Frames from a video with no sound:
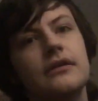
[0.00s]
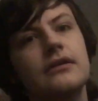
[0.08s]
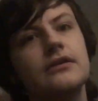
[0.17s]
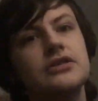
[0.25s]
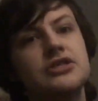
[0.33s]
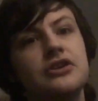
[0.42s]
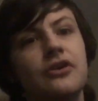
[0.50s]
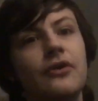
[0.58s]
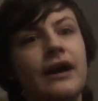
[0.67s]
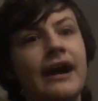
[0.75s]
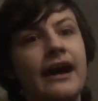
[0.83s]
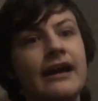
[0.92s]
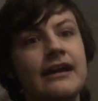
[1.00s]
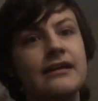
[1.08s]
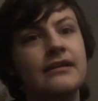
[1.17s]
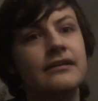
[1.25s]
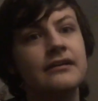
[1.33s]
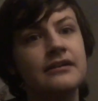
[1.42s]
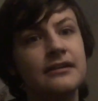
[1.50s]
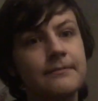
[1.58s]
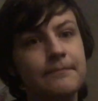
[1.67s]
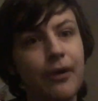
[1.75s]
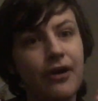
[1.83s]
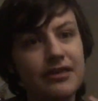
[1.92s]
So I
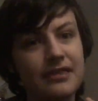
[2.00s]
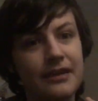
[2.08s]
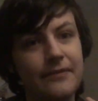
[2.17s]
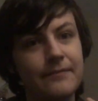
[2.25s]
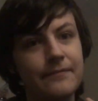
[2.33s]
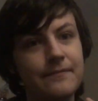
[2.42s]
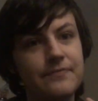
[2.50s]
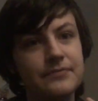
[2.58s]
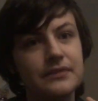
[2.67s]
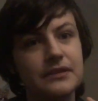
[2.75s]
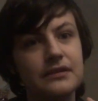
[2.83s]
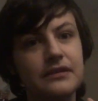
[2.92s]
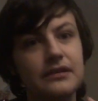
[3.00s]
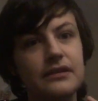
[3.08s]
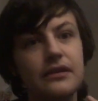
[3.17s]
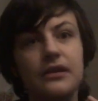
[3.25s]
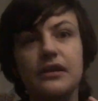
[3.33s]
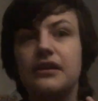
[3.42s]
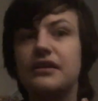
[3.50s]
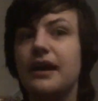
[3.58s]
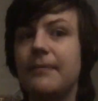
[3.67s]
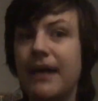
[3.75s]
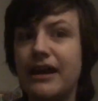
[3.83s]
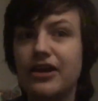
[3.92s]
bought them,
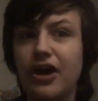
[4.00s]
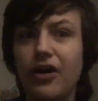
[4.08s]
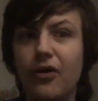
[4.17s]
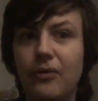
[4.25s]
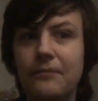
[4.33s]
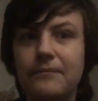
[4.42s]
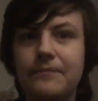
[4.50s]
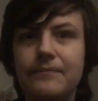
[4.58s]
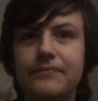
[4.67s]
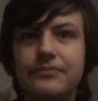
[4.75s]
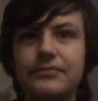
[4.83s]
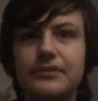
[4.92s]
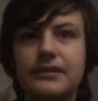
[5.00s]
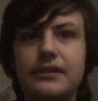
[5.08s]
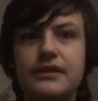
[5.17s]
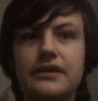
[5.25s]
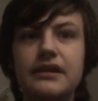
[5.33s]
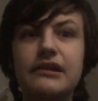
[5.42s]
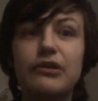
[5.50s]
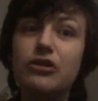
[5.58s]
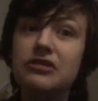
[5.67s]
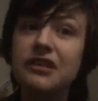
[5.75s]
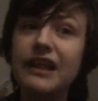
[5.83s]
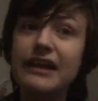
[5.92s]
got back home. It
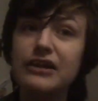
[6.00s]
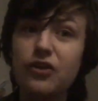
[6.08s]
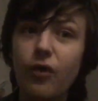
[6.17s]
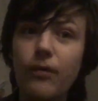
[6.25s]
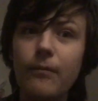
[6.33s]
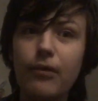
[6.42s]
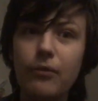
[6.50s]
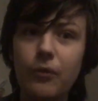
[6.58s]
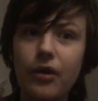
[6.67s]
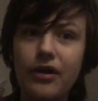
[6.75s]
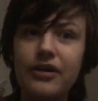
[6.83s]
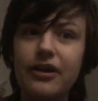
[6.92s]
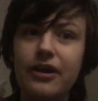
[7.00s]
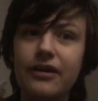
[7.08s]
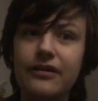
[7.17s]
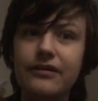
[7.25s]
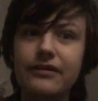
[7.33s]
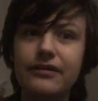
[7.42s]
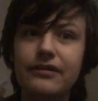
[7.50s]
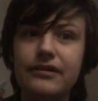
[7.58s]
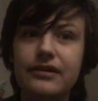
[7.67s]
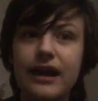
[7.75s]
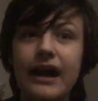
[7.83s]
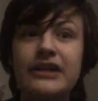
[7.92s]
looked like normal water.
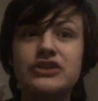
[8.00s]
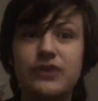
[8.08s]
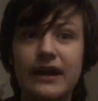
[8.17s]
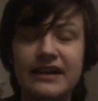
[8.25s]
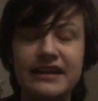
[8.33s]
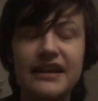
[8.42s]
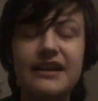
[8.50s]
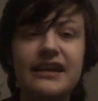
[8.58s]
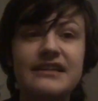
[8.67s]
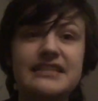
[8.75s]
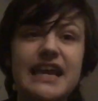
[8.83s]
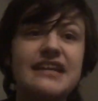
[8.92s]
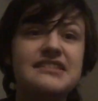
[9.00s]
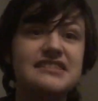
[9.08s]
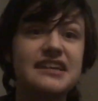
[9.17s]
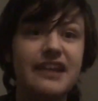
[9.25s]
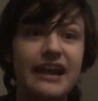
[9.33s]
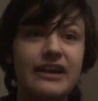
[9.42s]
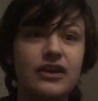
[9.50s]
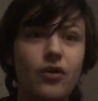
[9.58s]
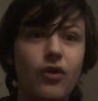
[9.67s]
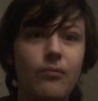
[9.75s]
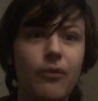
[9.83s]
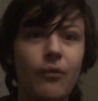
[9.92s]
I drank it, it tasted like
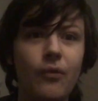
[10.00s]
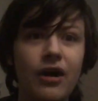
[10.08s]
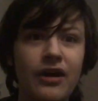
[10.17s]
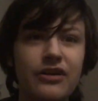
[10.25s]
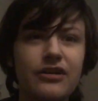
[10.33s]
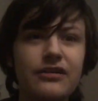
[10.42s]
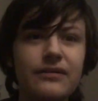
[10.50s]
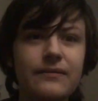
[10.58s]
normal water,